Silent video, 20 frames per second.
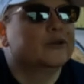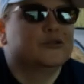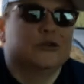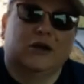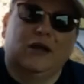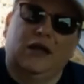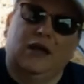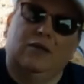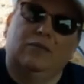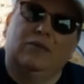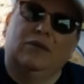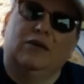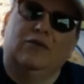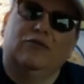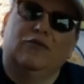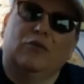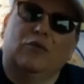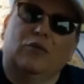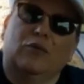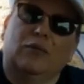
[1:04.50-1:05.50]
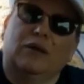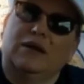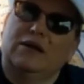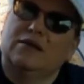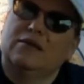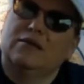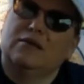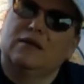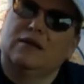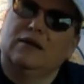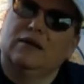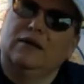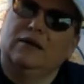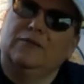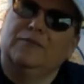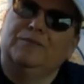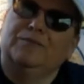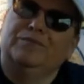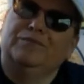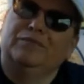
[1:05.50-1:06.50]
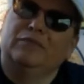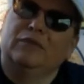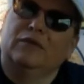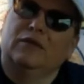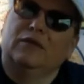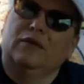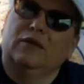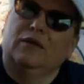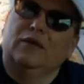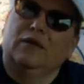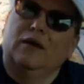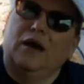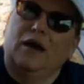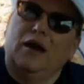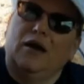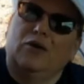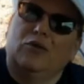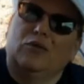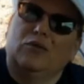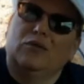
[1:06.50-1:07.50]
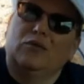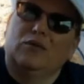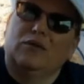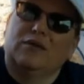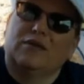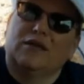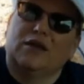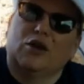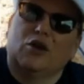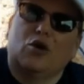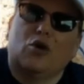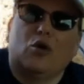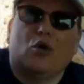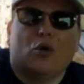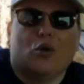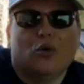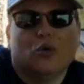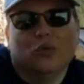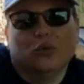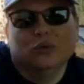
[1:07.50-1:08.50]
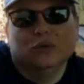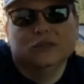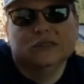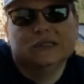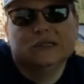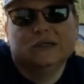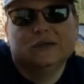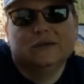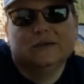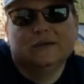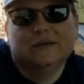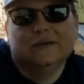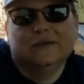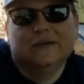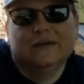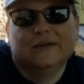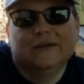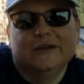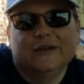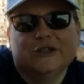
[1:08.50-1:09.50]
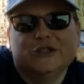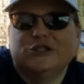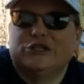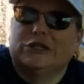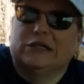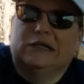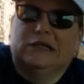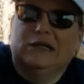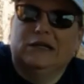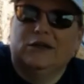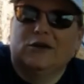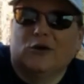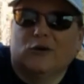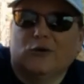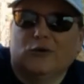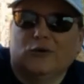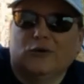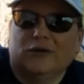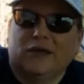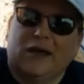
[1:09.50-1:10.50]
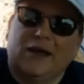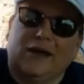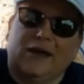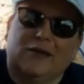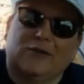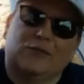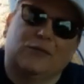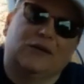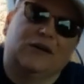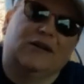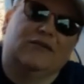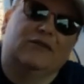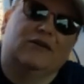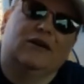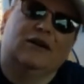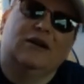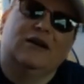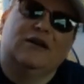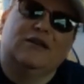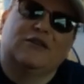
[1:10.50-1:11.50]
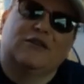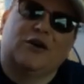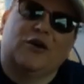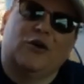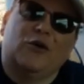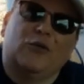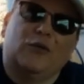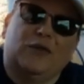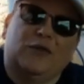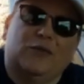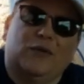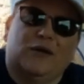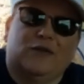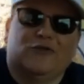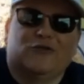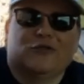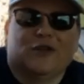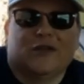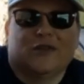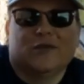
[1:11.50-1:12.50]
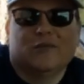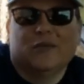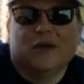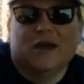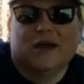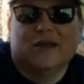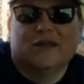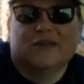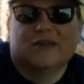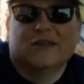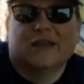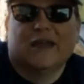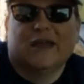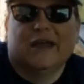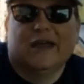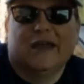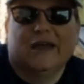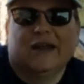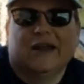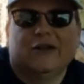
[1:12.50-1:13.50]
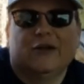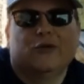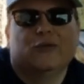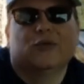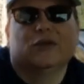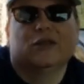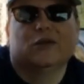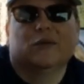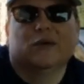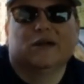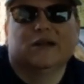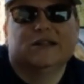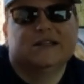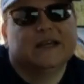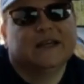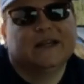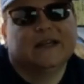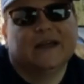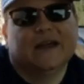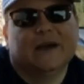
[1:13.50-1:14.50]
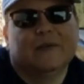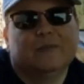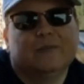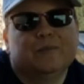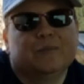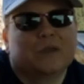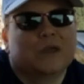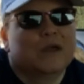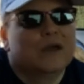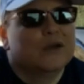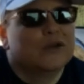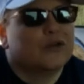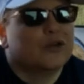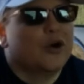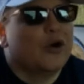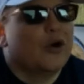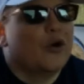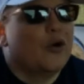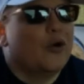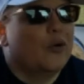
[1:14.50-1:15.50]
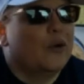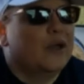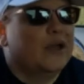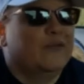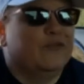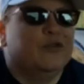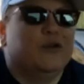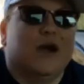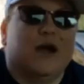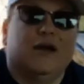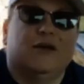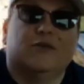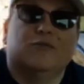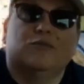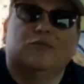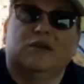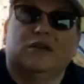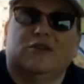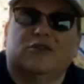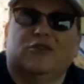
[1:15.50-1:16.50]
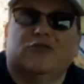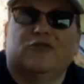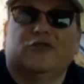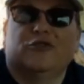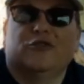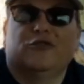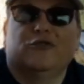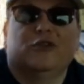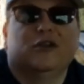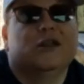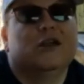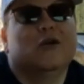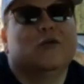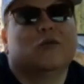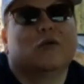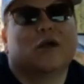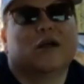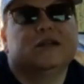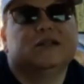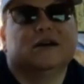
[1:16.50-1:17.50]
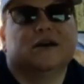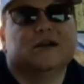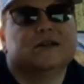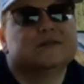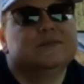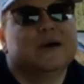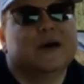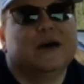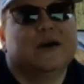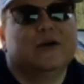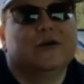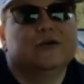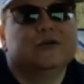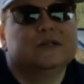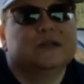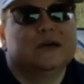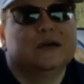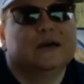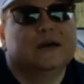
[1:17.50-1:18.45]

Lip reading: truck camping for when it's I don't really want to say cold, chilly, cold, I guess, whatever. So when the weather's not the best and I don't really want to tent camp. So if you guys missed the first video where I talked about